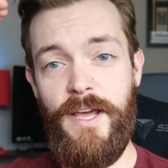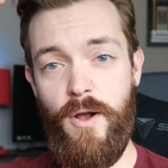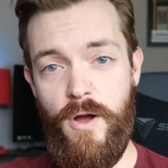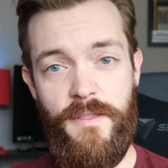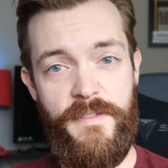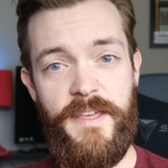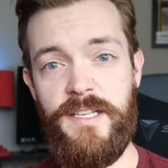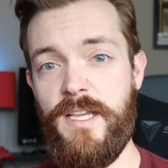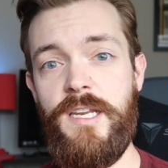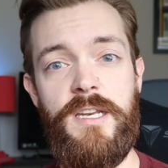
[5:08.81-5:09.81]
got all the
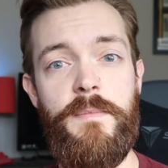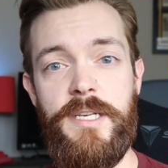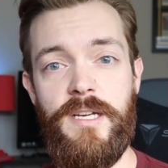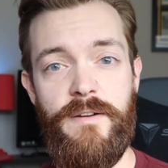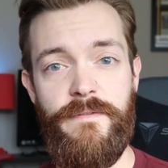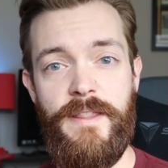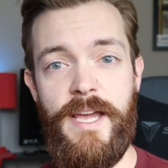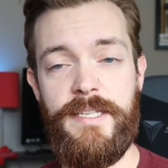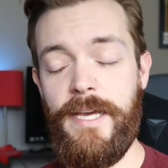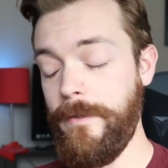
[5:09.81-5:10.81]
things that need to be done for
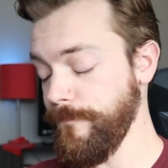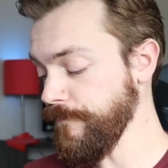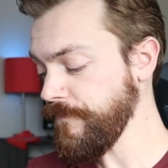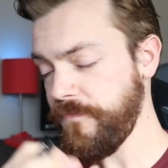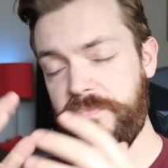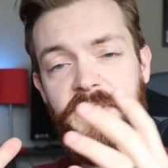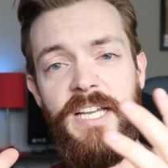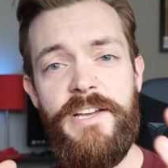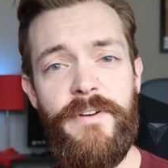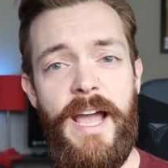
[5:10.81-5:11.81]
that day.
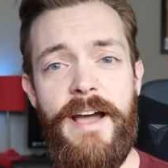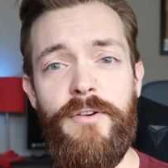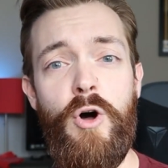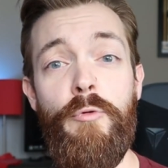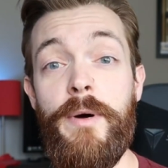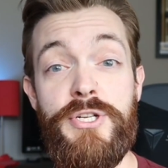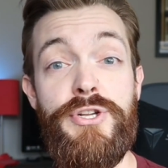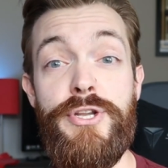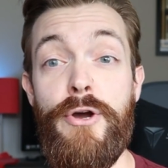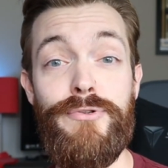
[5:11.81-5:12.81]
If I have a whole bunch
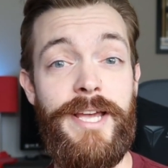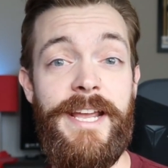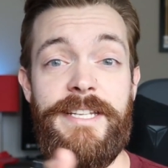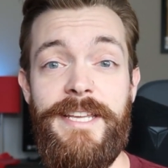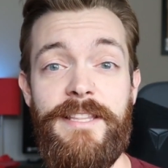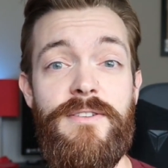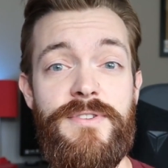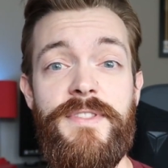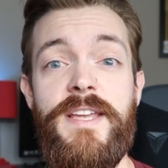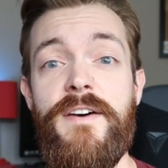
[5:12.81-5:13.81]
of notes, I can take
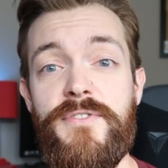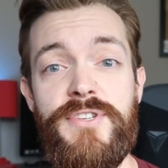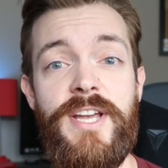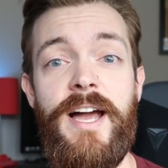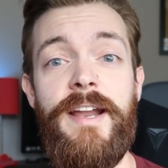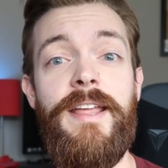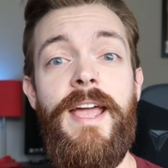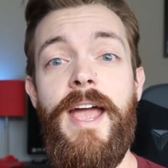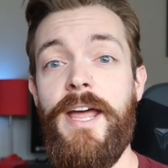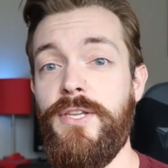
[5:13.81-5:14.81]
those on the other side
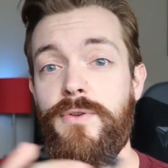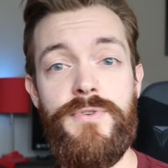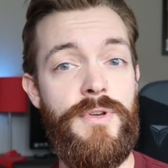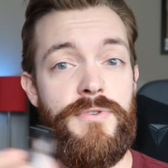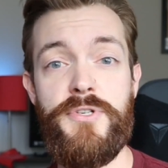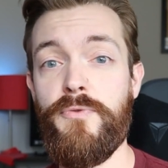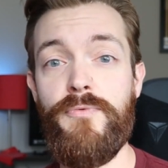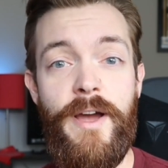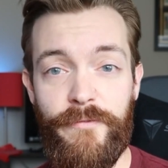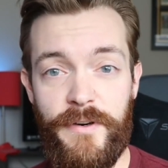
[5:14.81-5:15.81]
and use those to
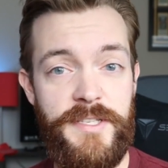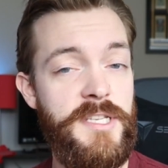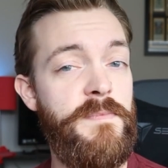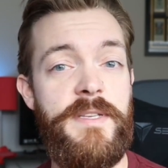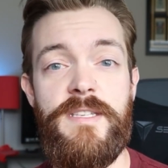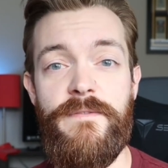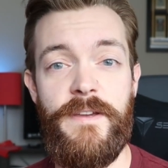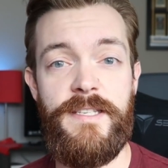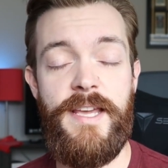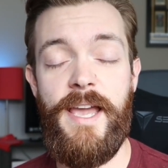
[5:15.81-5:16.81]
reference a
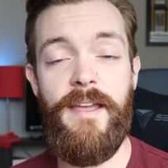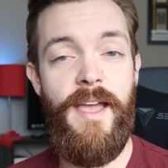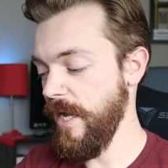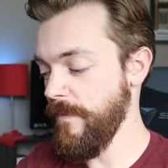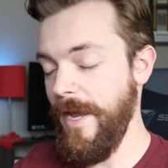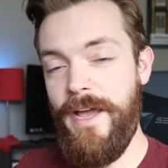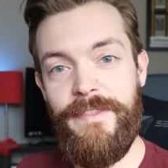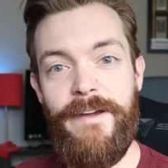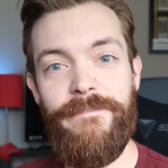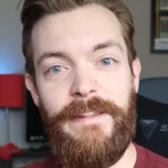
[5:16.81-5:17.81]
specific day. I had
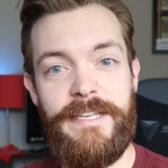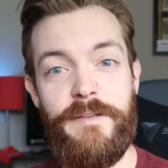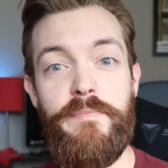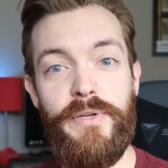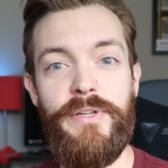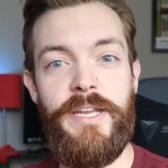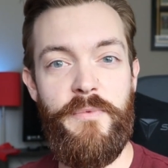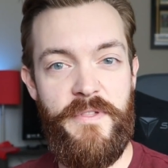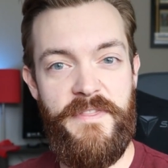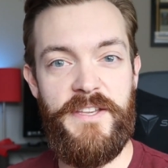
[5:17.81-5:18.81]
that flexibility
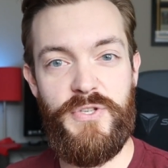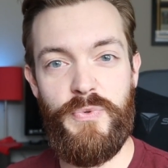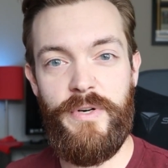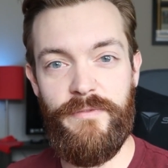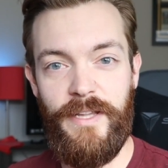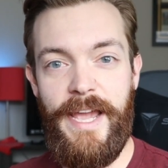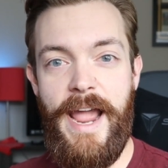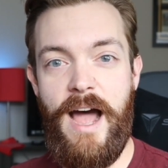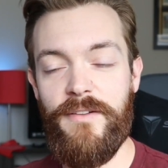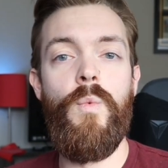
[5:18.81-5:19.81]
with this sort of
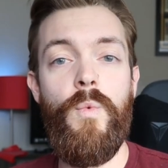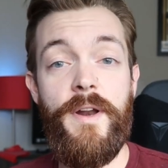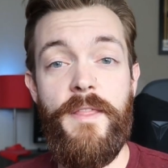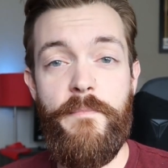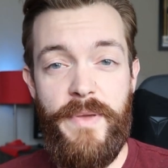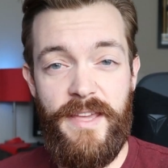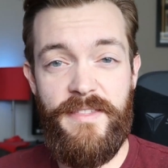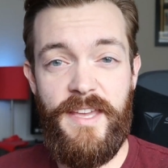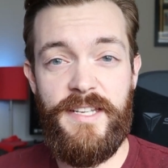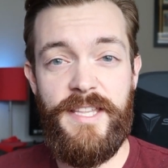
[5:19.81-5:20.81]
layout. One of the big
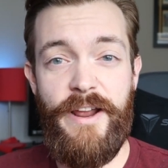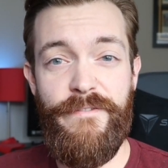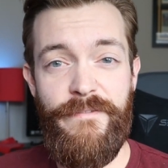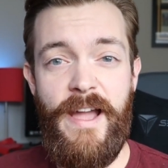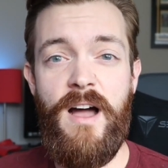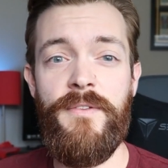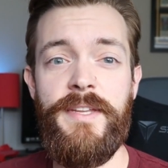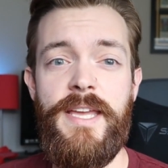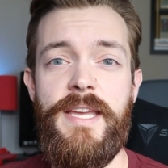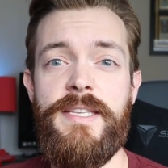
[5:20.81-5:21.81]
things that I found
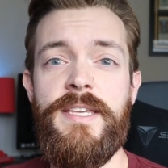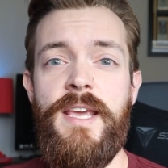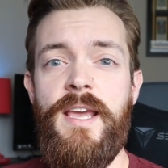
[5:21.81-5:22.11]
is